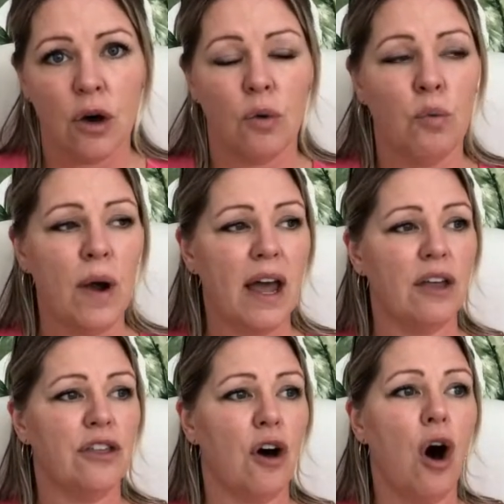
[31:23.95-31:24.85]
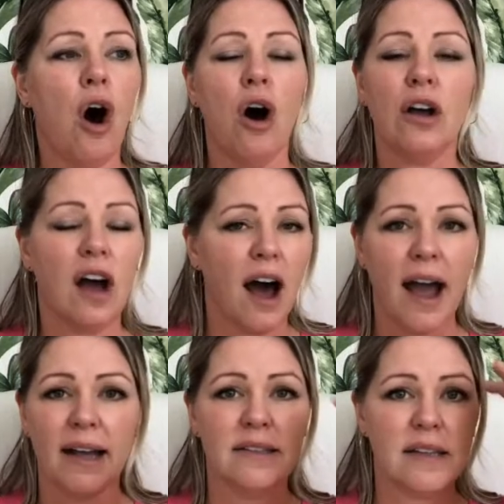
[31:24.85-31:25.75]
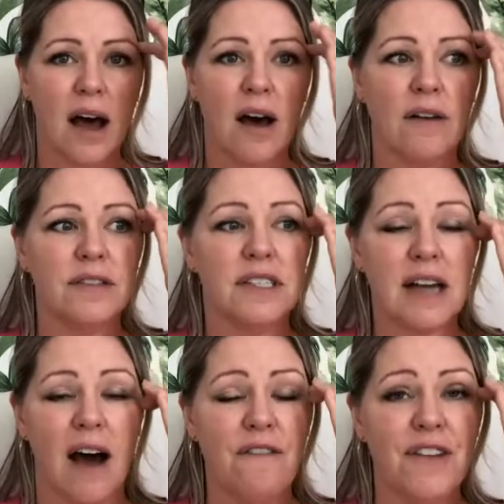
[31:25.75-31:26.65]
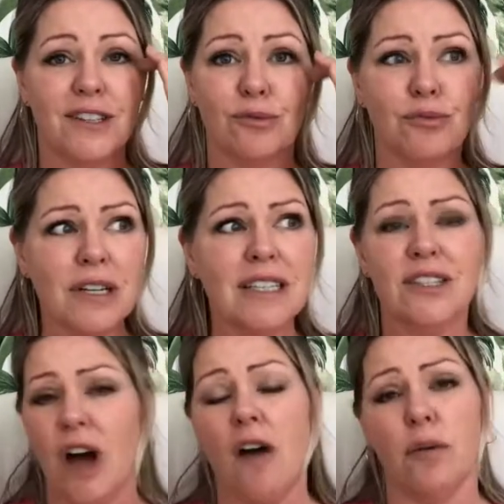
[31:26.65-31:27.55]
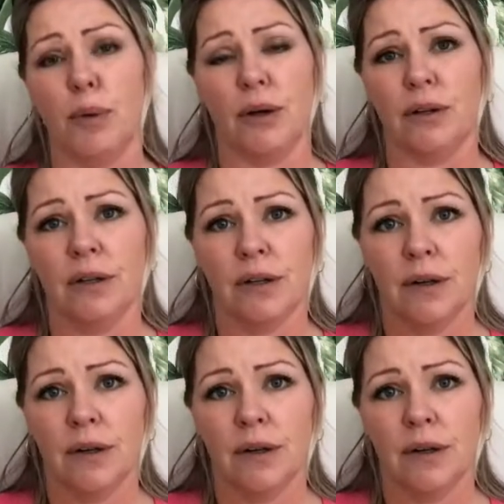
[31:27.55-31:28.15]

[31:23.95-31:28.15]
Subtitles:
with all kinds of stuff that's really solvable.